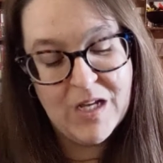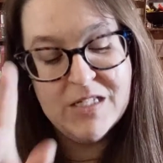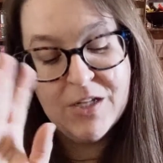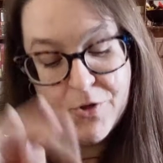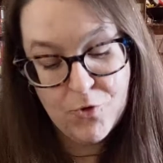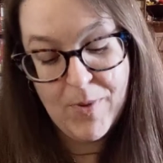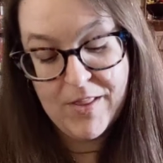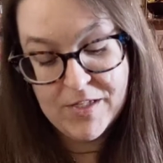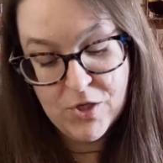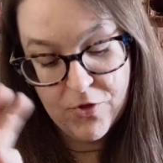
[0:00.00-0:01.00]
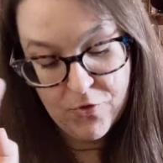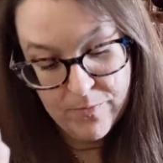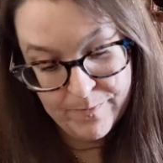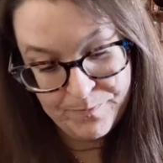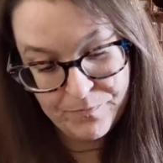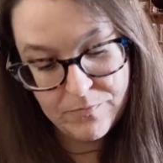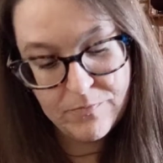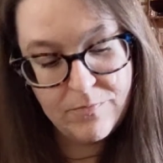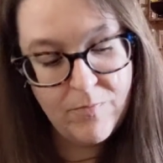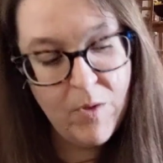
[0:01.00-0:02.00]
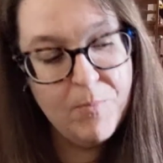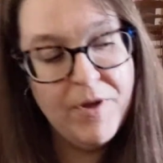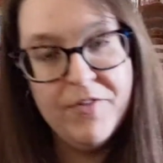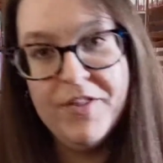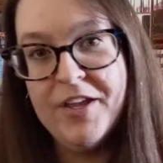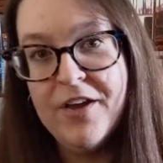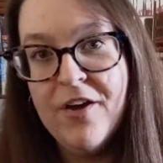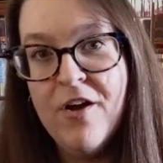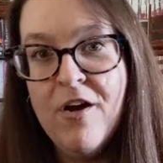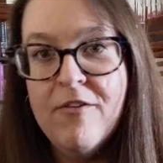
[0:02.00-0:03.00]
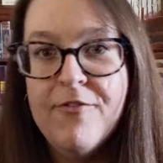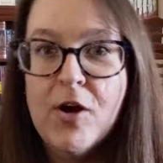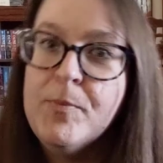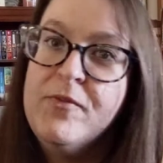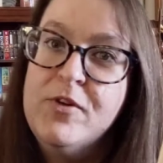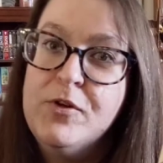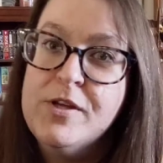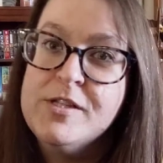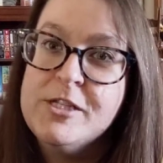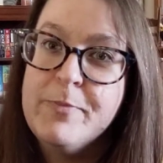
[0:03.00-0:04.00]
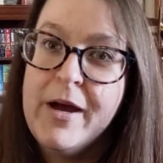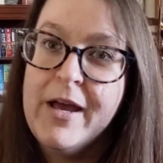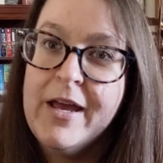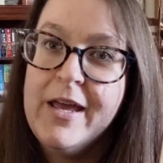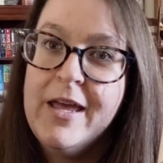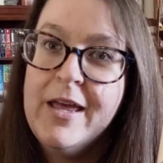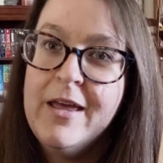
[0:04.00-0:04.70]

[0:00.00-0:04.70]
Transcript: it's another by this author. But the Far Pavilions by